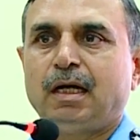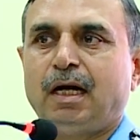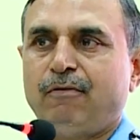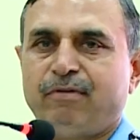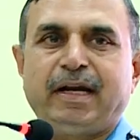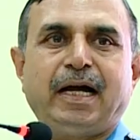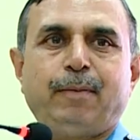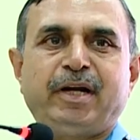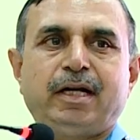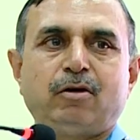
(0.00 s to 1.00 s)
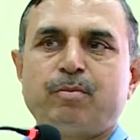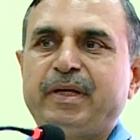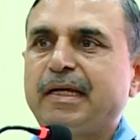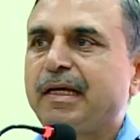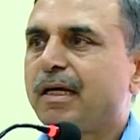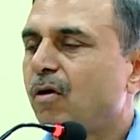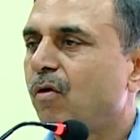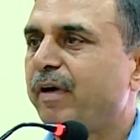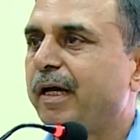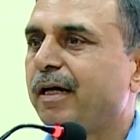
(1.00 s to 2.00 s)
I'm very happy to be
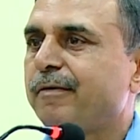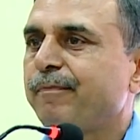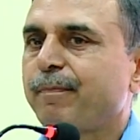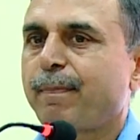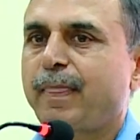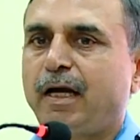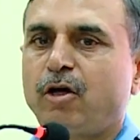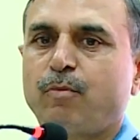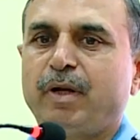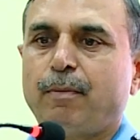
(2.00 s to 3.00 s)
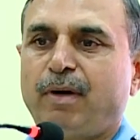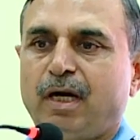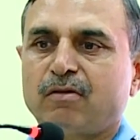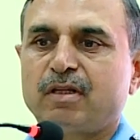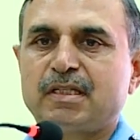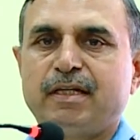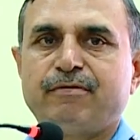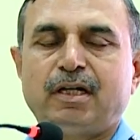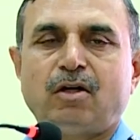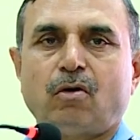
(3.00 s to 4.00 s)
over here and to be a part of this
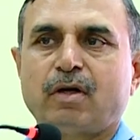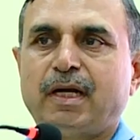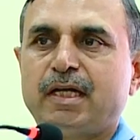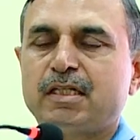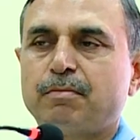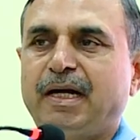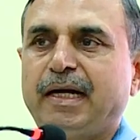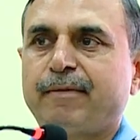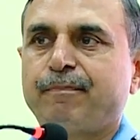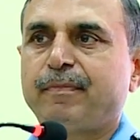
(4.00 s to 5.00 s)
event organized by